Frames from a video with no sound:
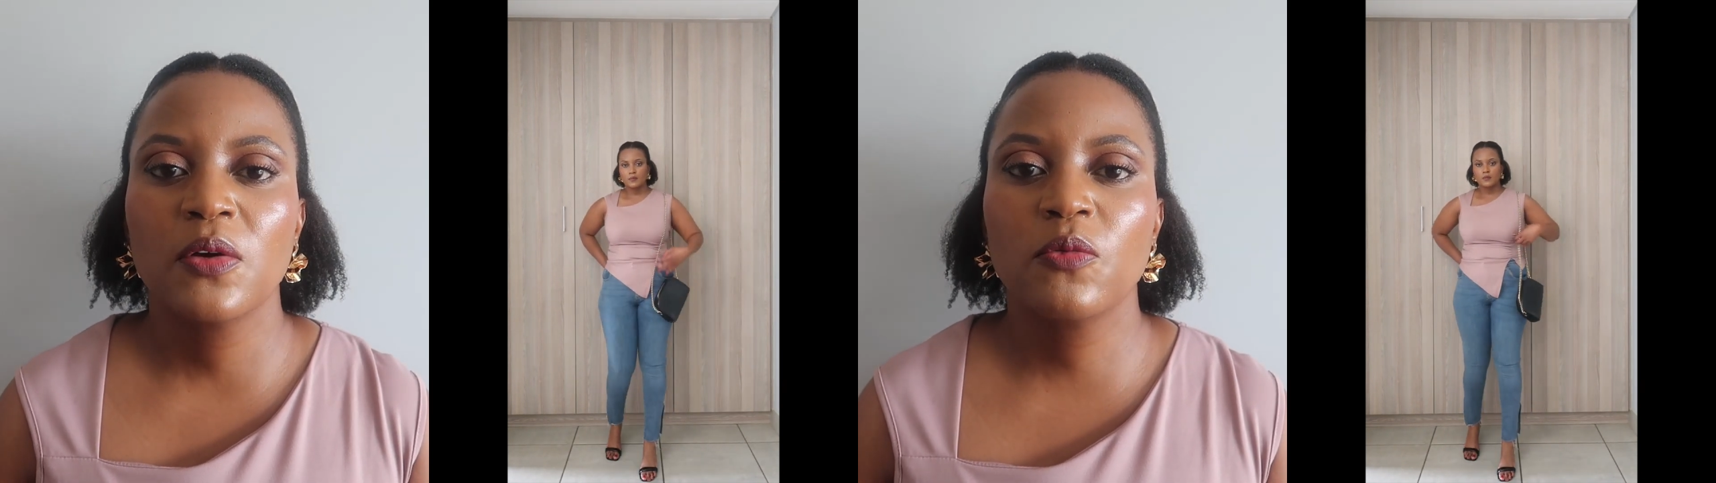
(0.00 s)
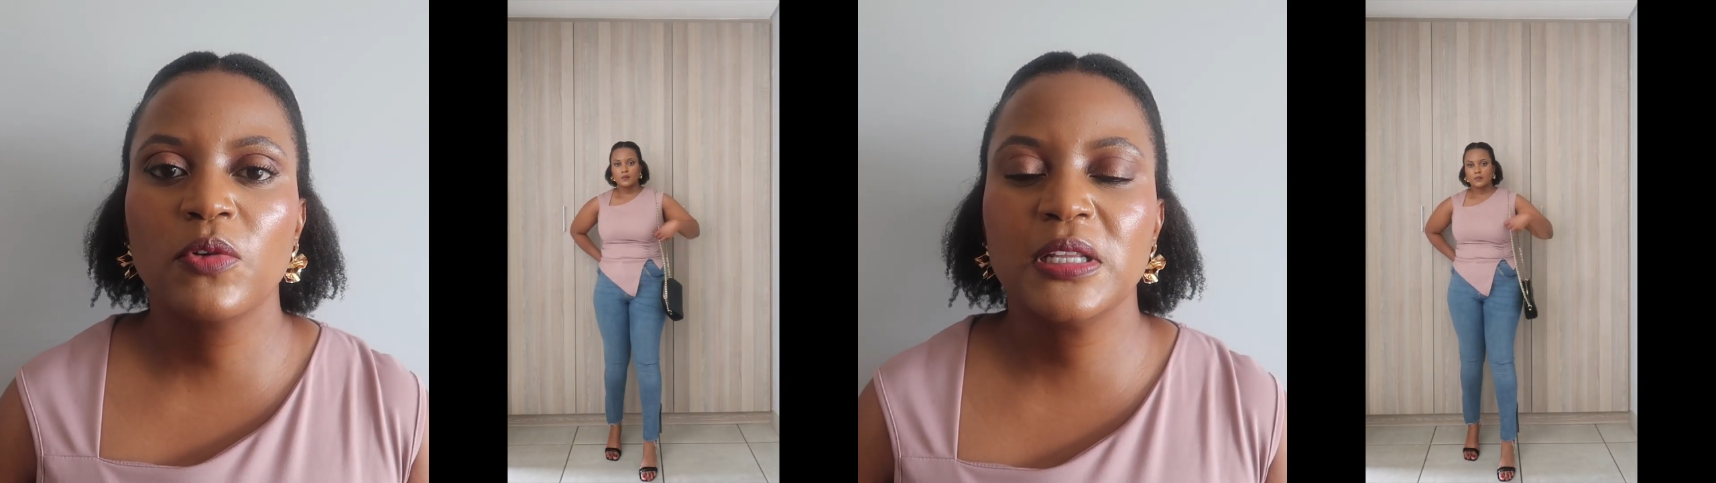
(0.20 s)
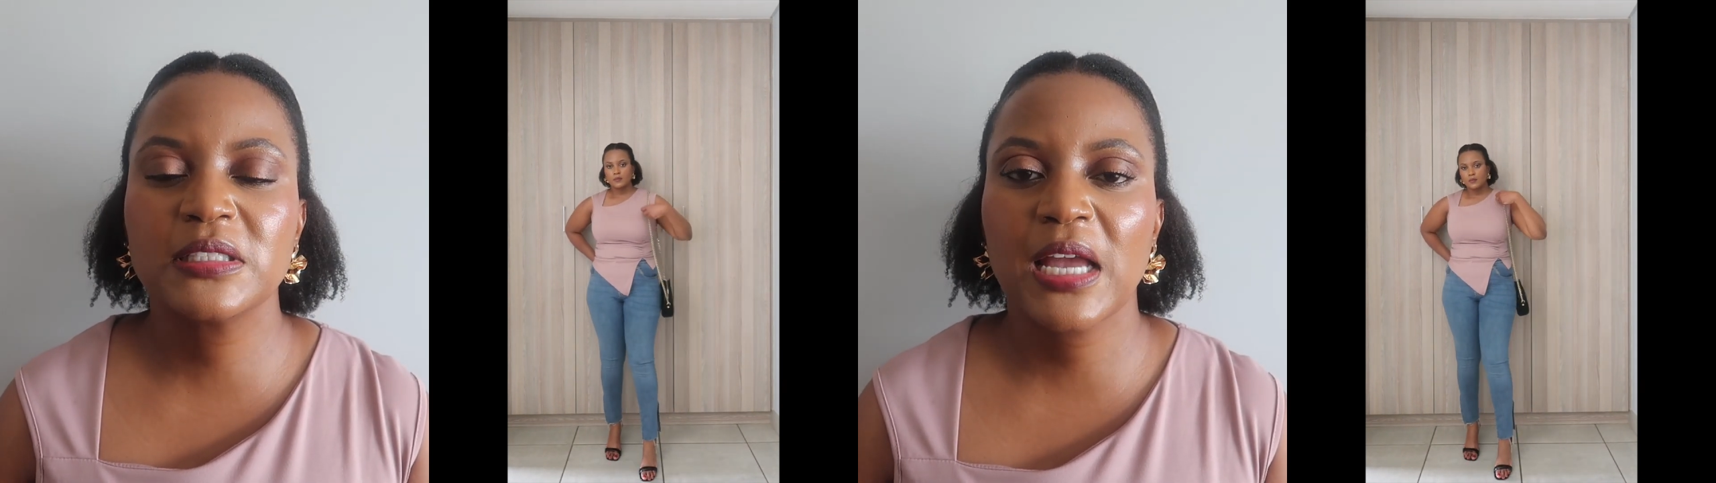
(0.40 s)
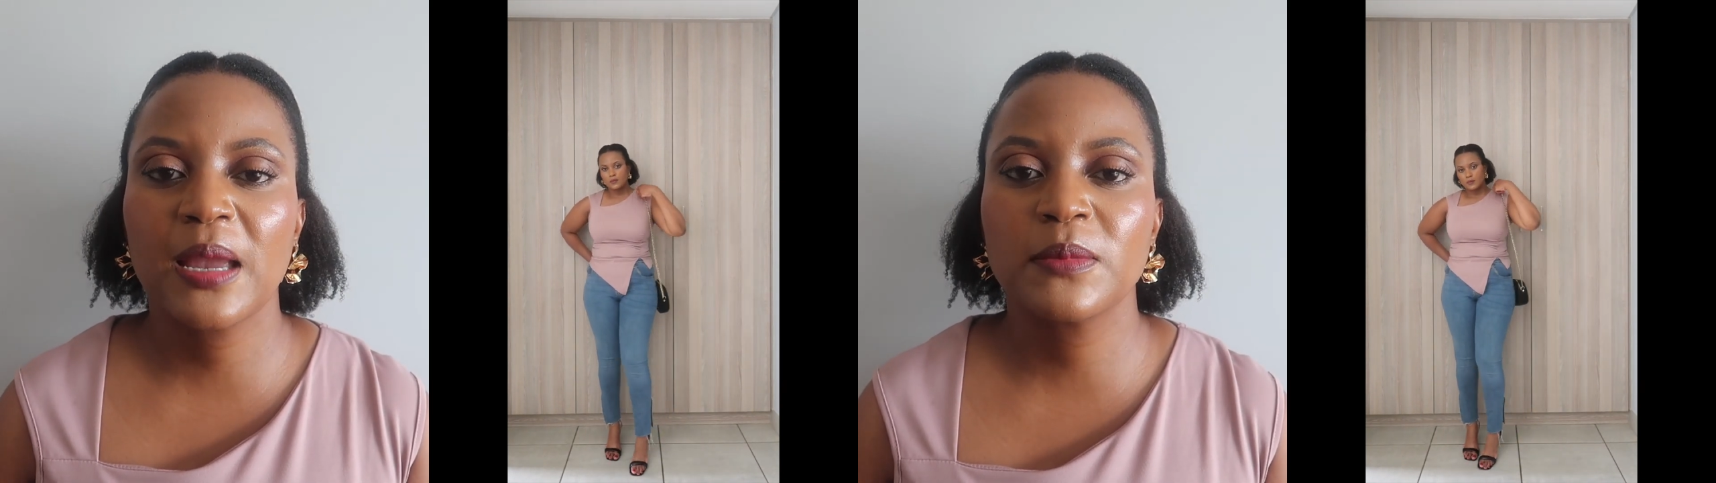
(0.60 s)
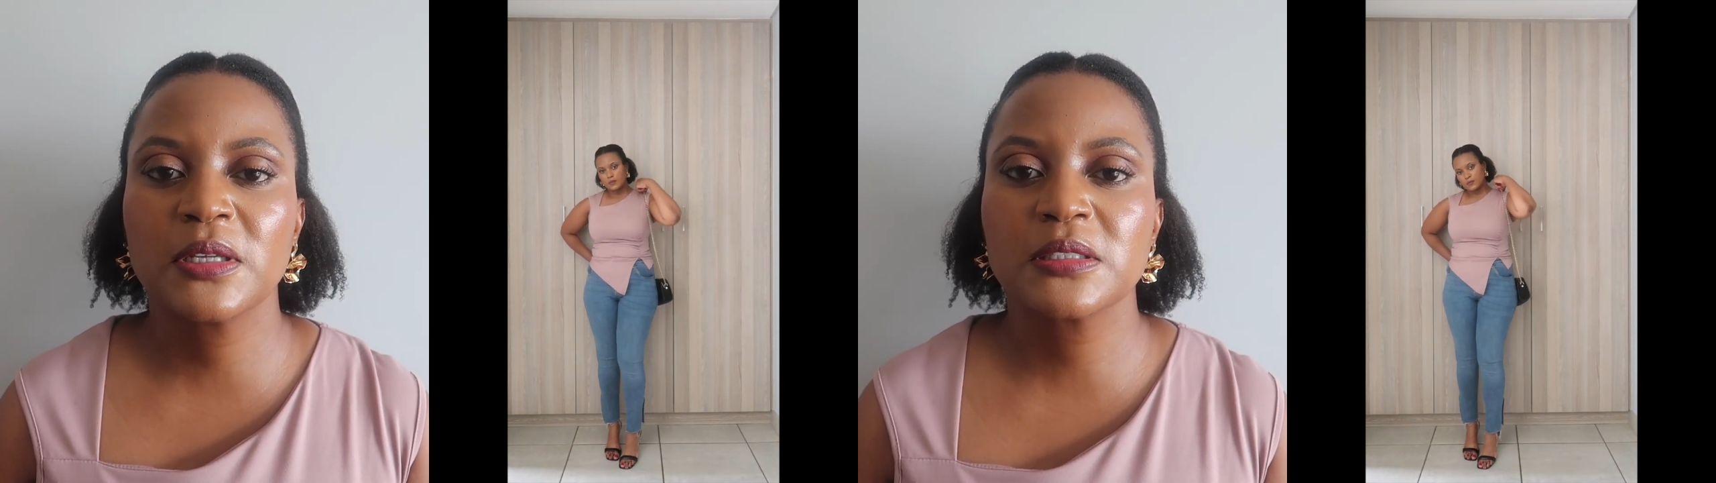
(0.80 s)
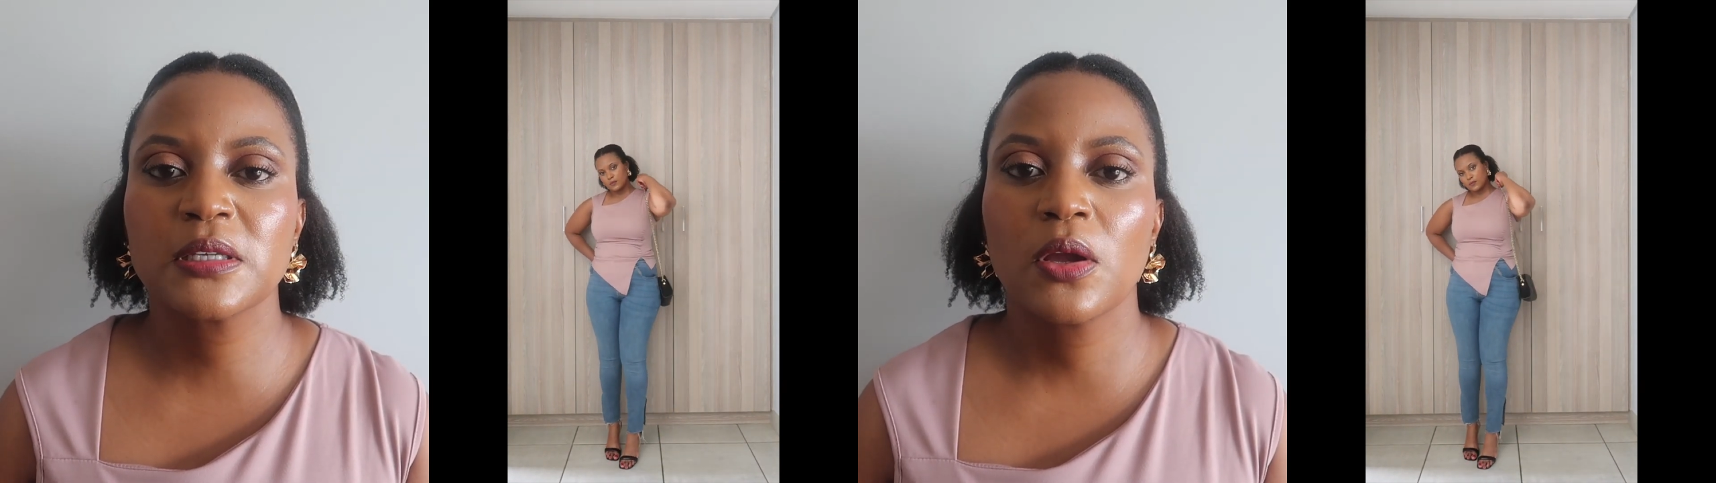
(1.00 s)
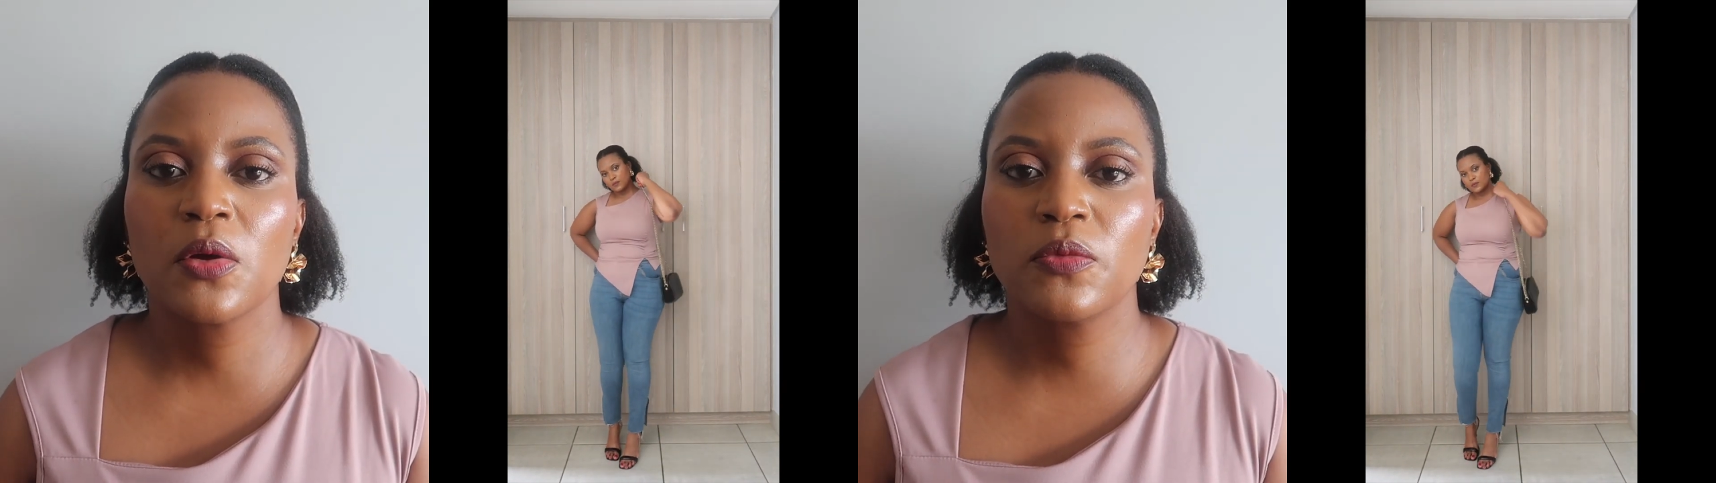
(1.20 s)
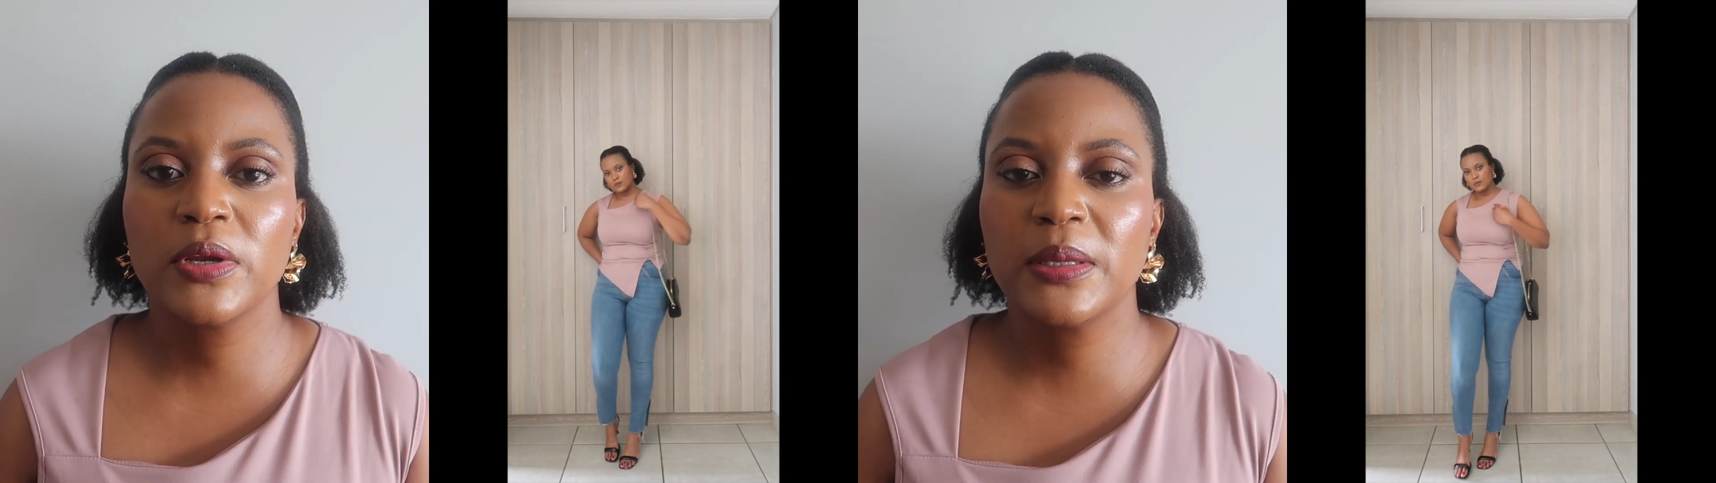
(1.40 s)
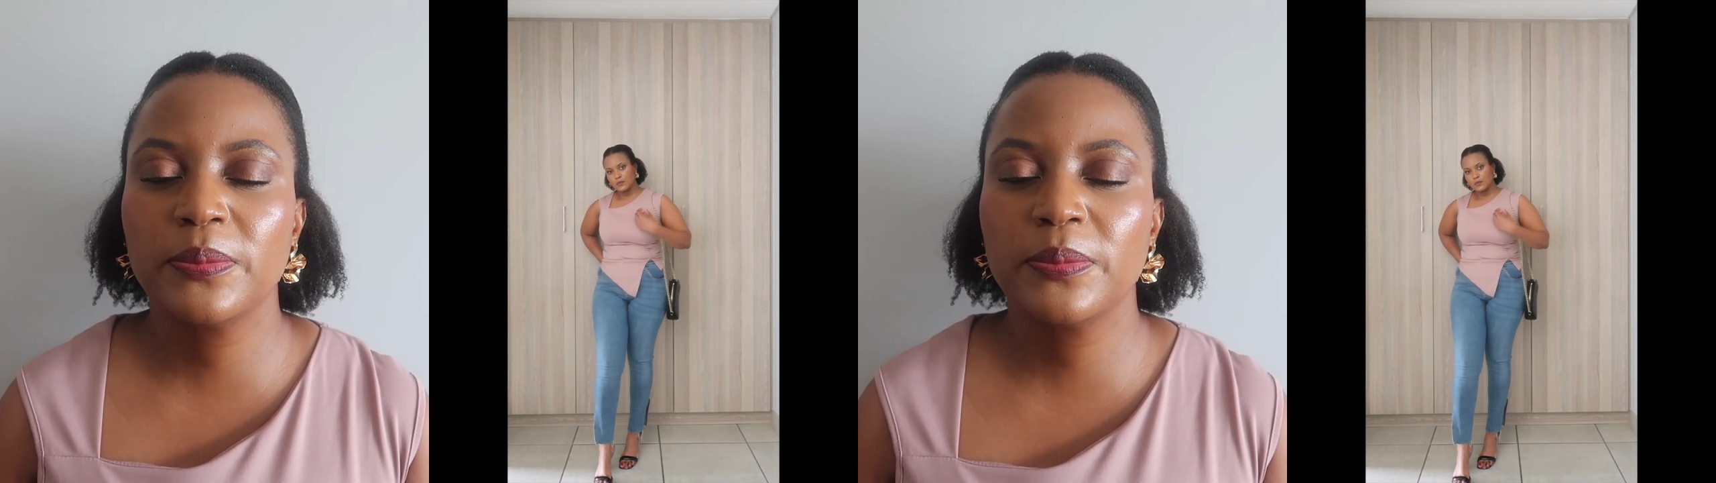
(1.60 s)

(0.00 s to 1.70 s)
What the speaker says: really timeless, really